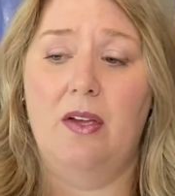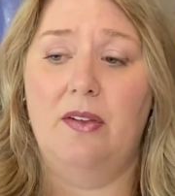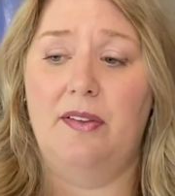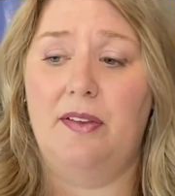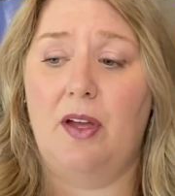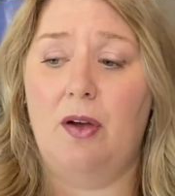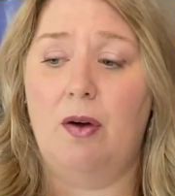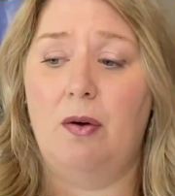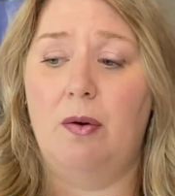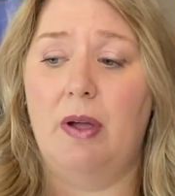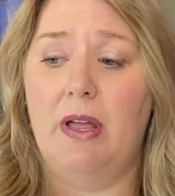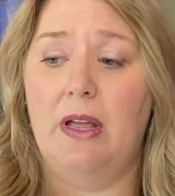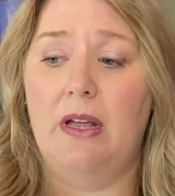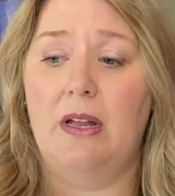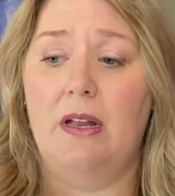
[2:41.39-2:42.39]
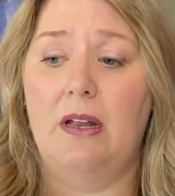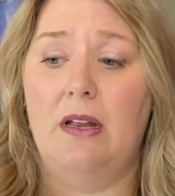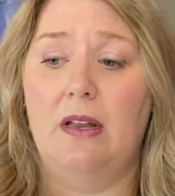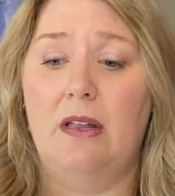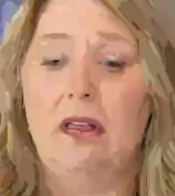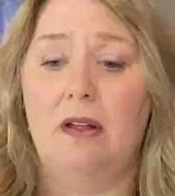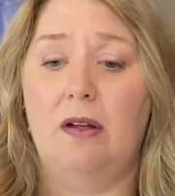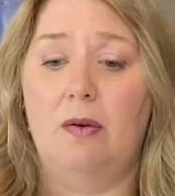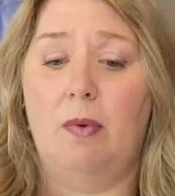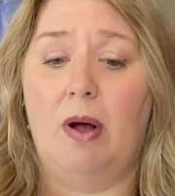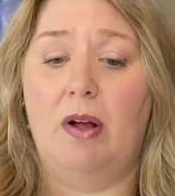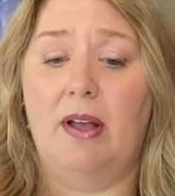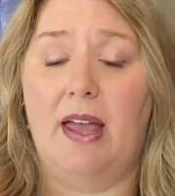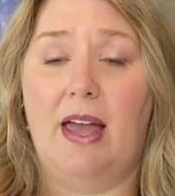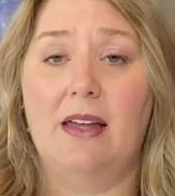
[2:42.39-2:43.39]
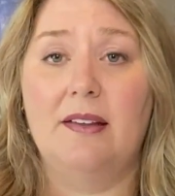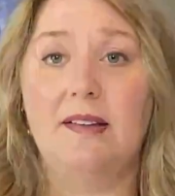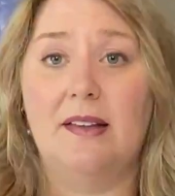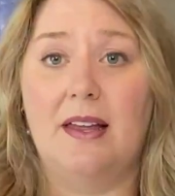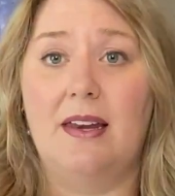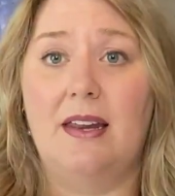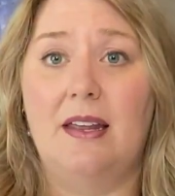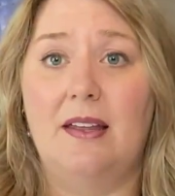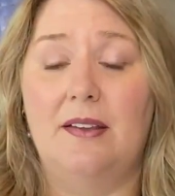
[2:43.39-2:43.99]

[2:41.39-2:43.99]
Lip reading: So while gaslighting